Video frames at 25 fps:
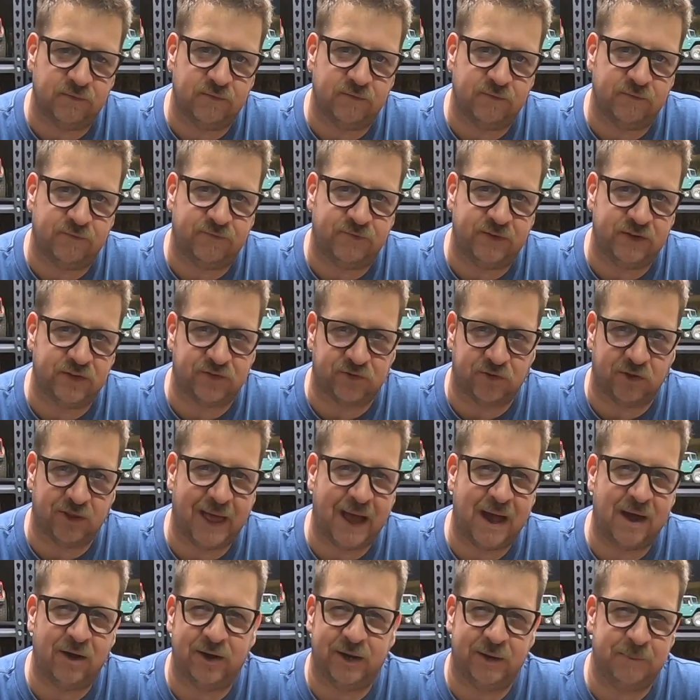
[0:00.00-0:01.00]
fizzle
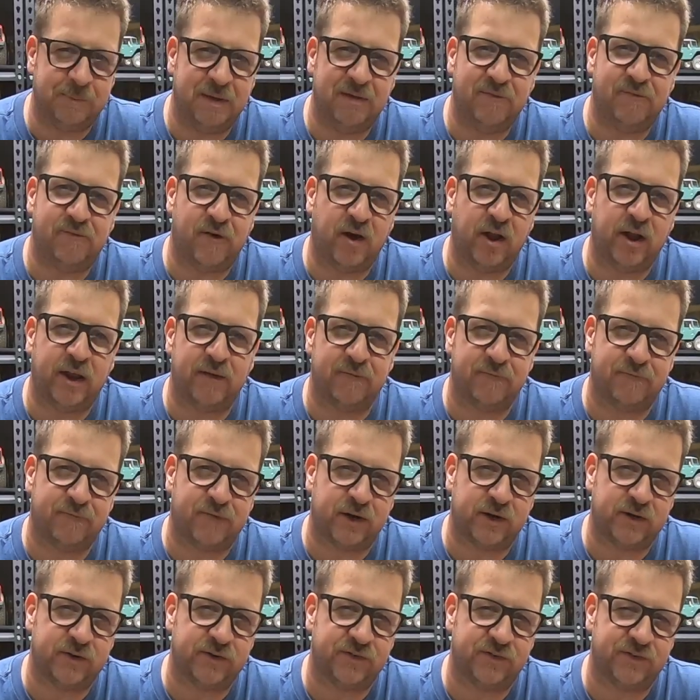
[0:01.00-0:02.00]
out. It'd be fun at
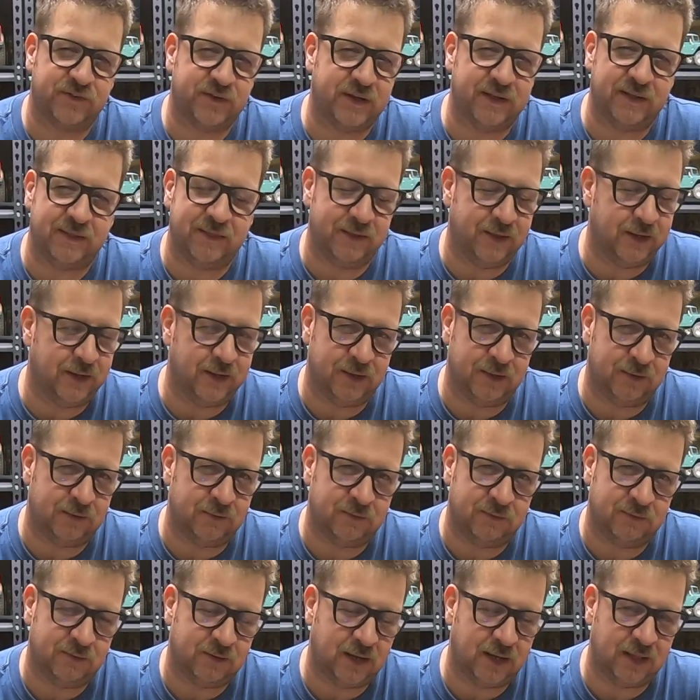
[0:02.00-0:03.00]
first, and then
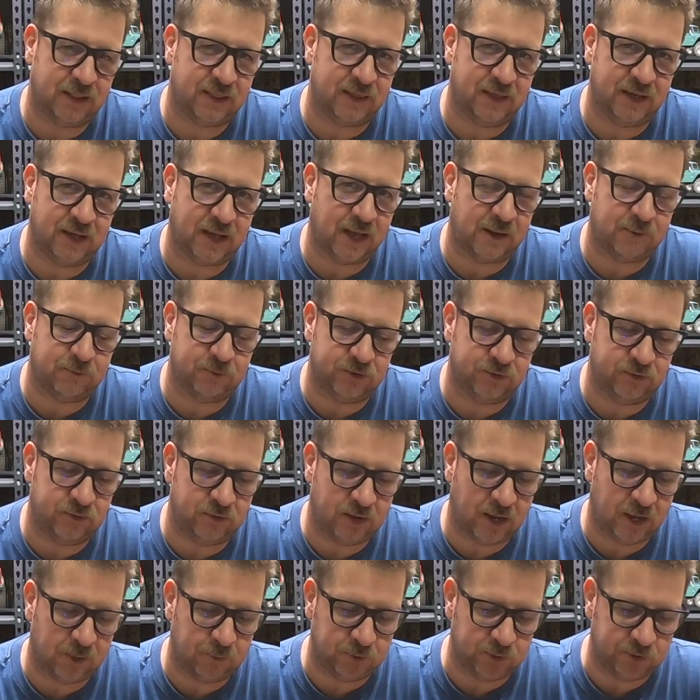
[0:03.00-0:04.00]
I think I
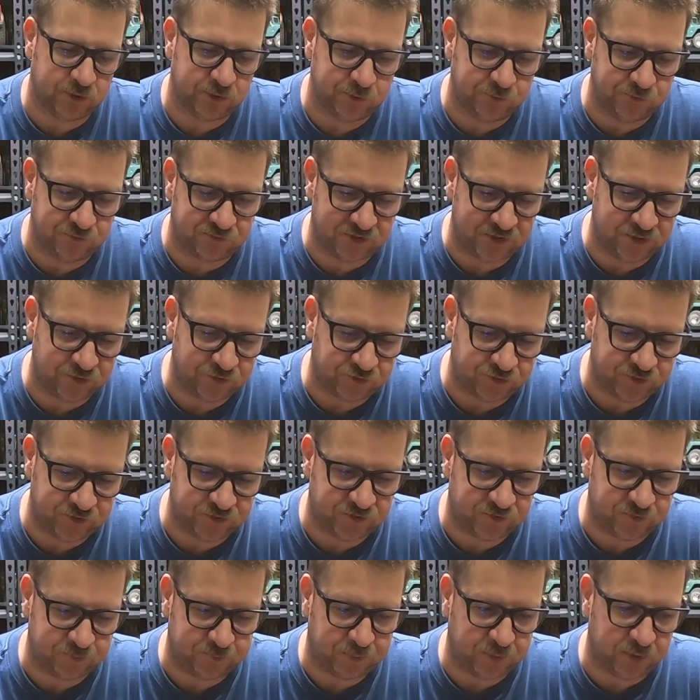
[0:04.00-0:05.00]
would lose
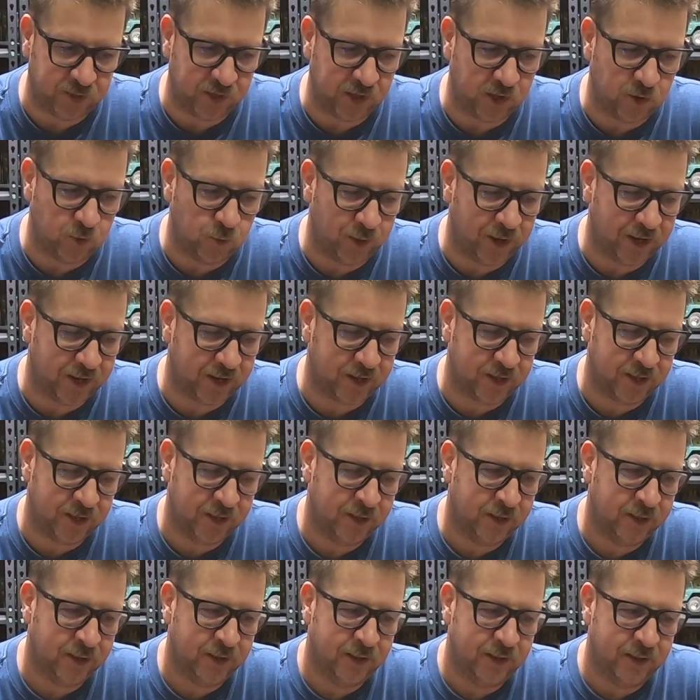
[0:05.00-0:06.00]
interest pretty quick,
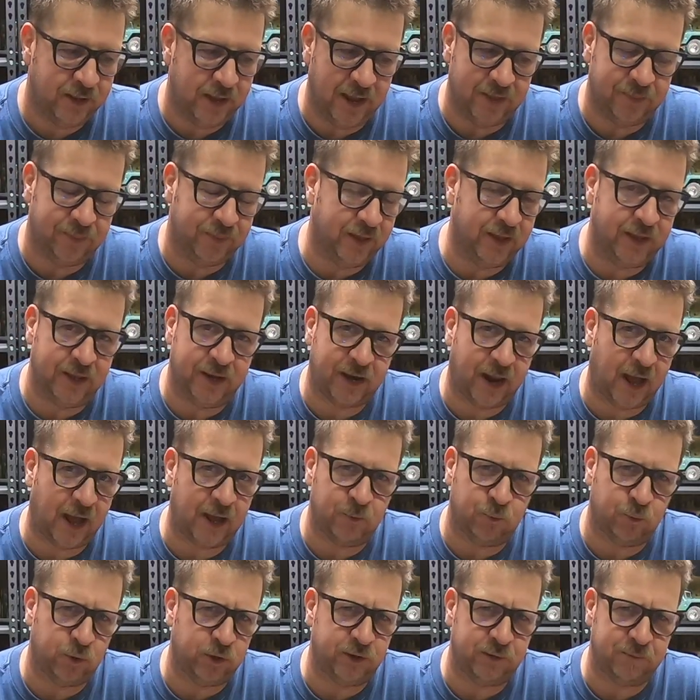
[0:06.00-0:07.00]
and then I
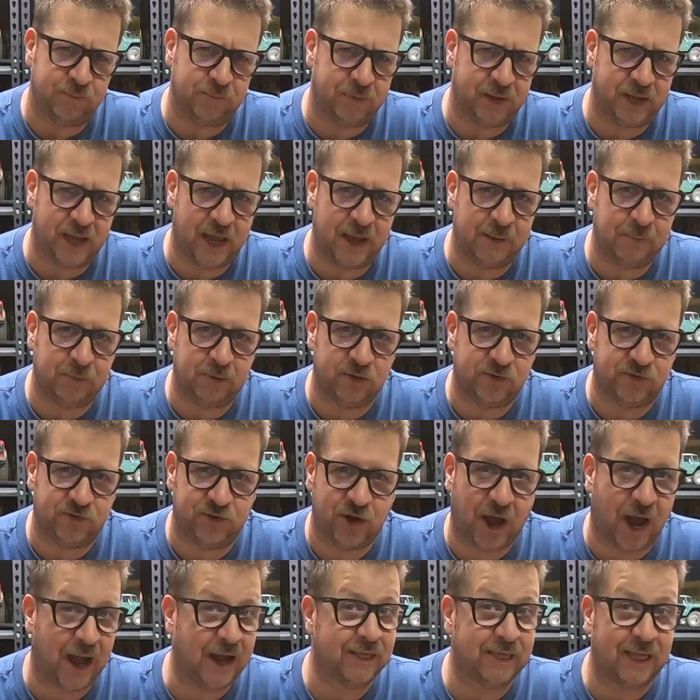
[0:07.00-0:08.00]
wouldn't be able to.
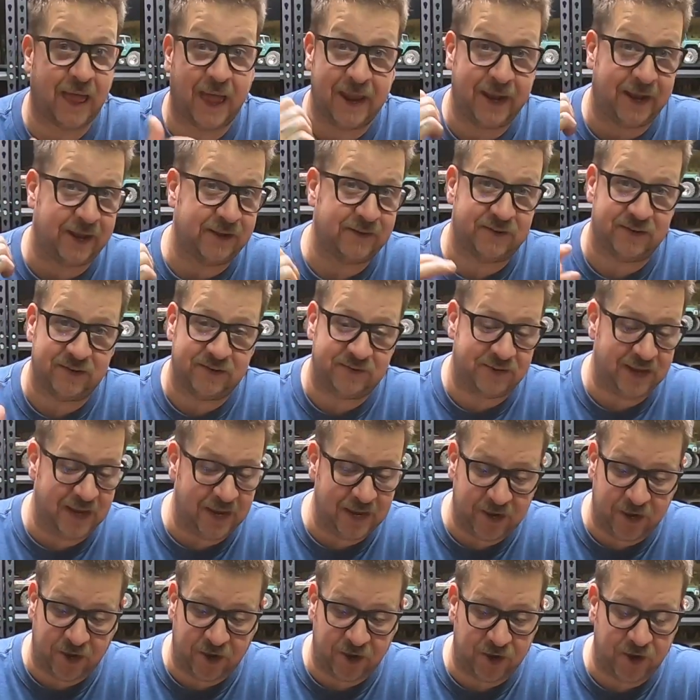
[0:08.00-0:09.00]
I like to
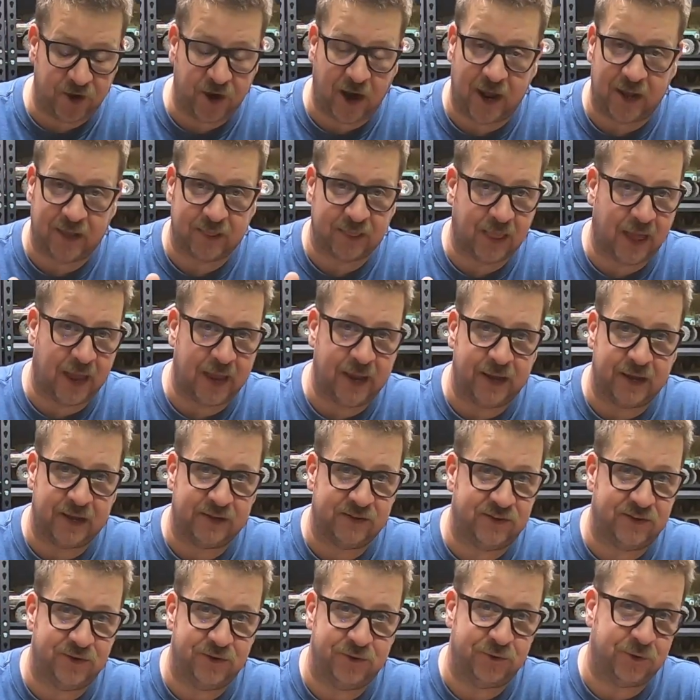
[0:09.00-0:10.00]
tinker, I like
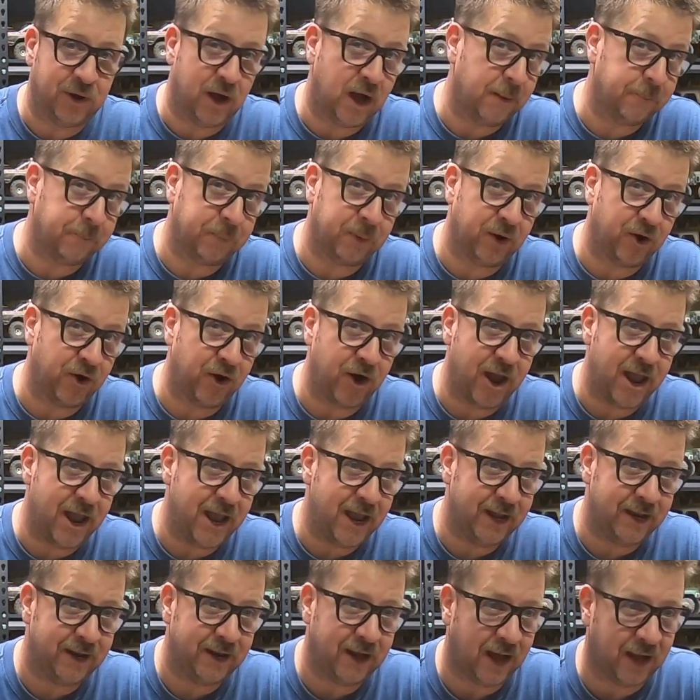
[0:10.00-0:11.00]
to
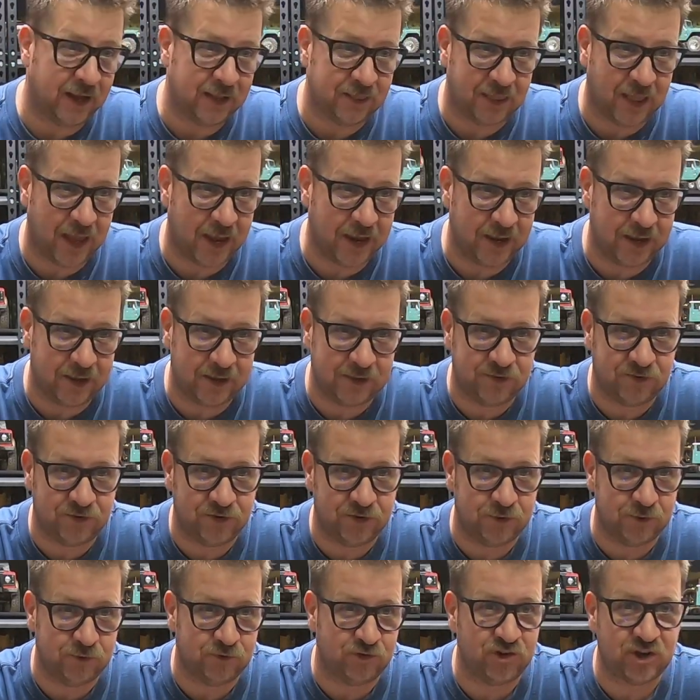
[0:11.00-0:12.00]
upgrade, I like
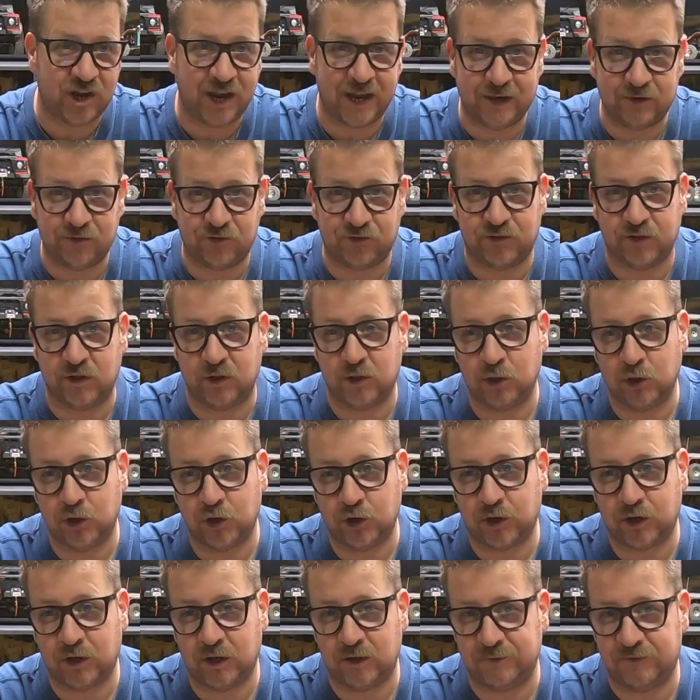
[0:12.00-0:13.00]
to change the
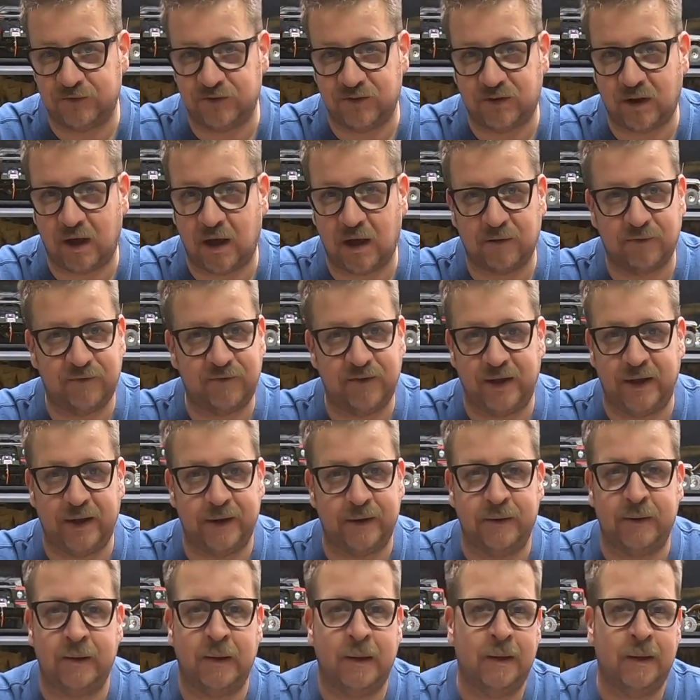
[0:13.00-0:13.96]
look of stuff, and